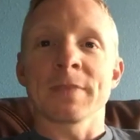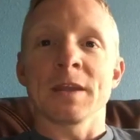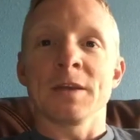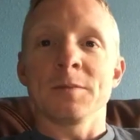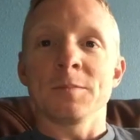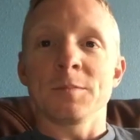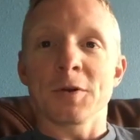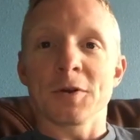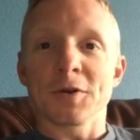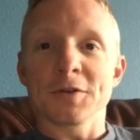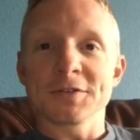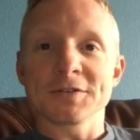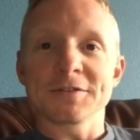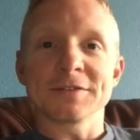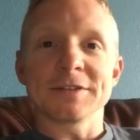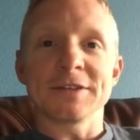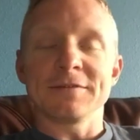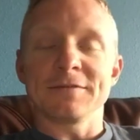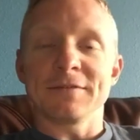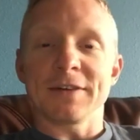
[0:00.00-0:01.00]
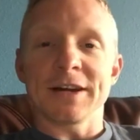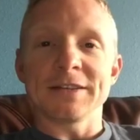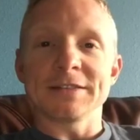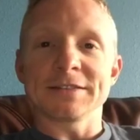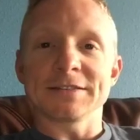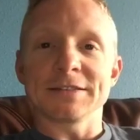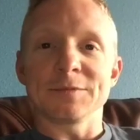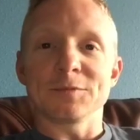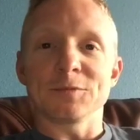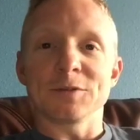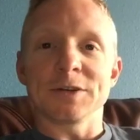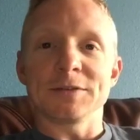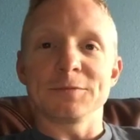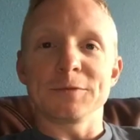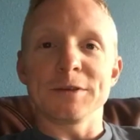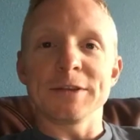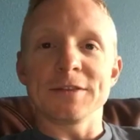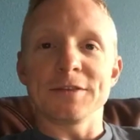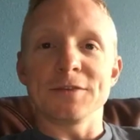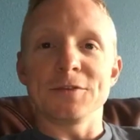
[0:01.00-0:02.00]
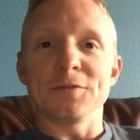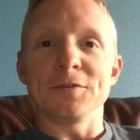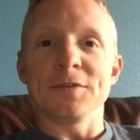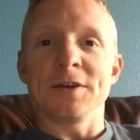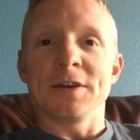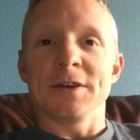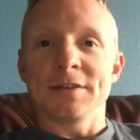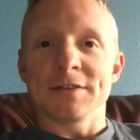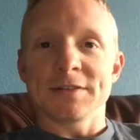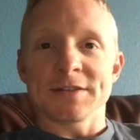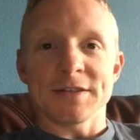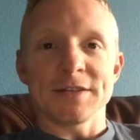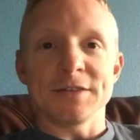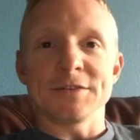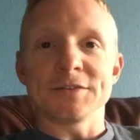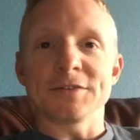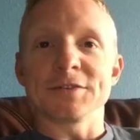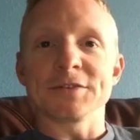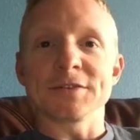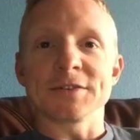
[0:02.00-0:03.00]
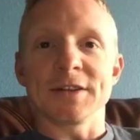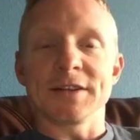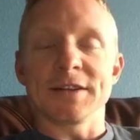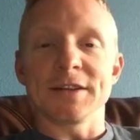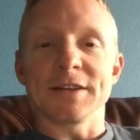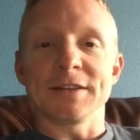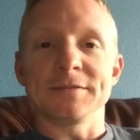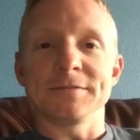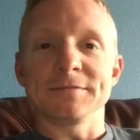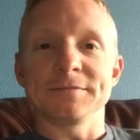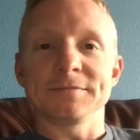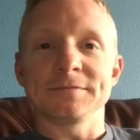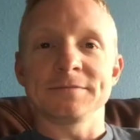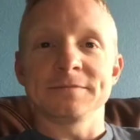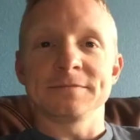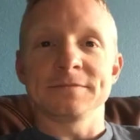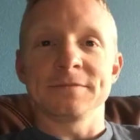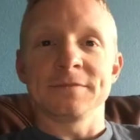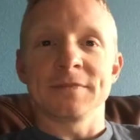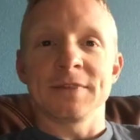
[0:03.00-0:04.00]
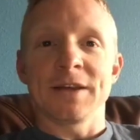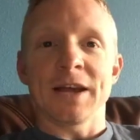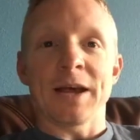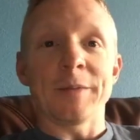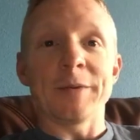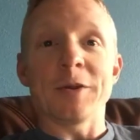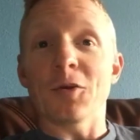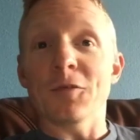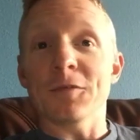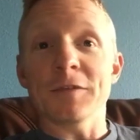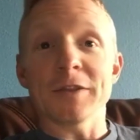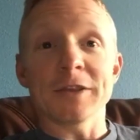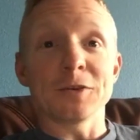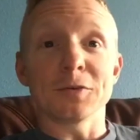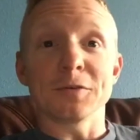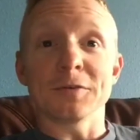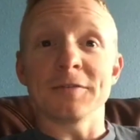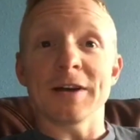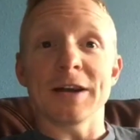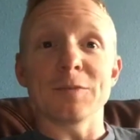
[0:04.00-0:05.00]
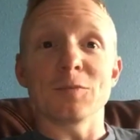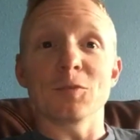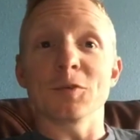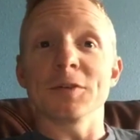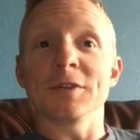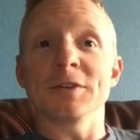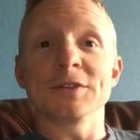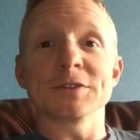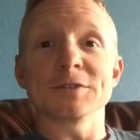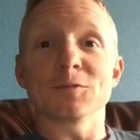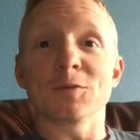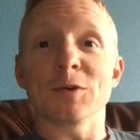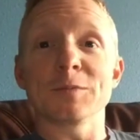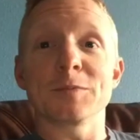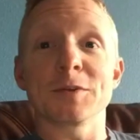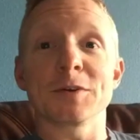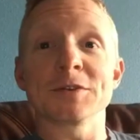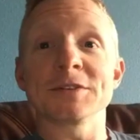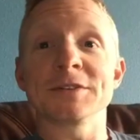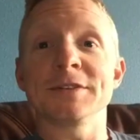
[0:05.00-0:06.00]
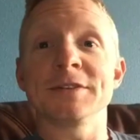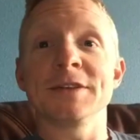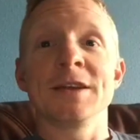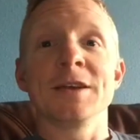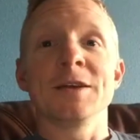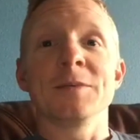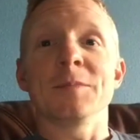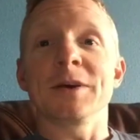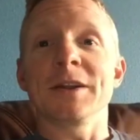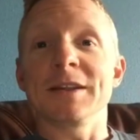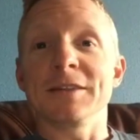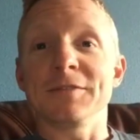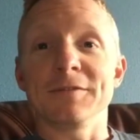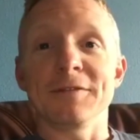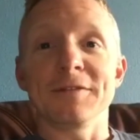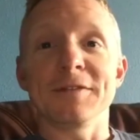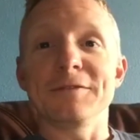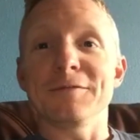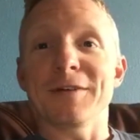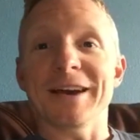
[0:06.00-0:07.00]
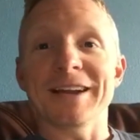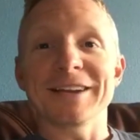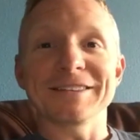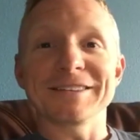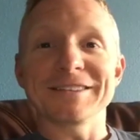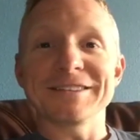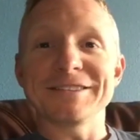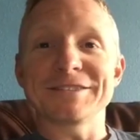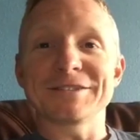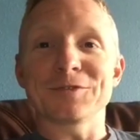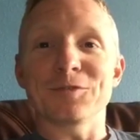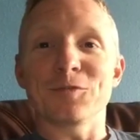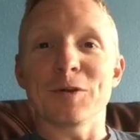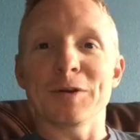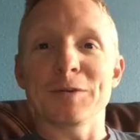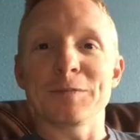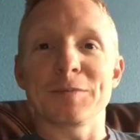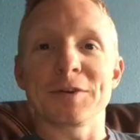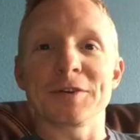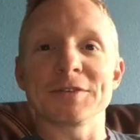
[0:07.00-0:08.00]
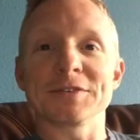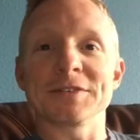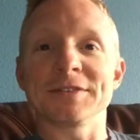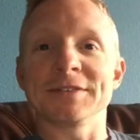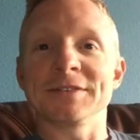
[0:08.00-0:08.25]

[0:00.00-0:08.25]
Personally invite someone with you to Easter Sunday. I mean, hopefully you'll invite more than just one person, but invite at least one person.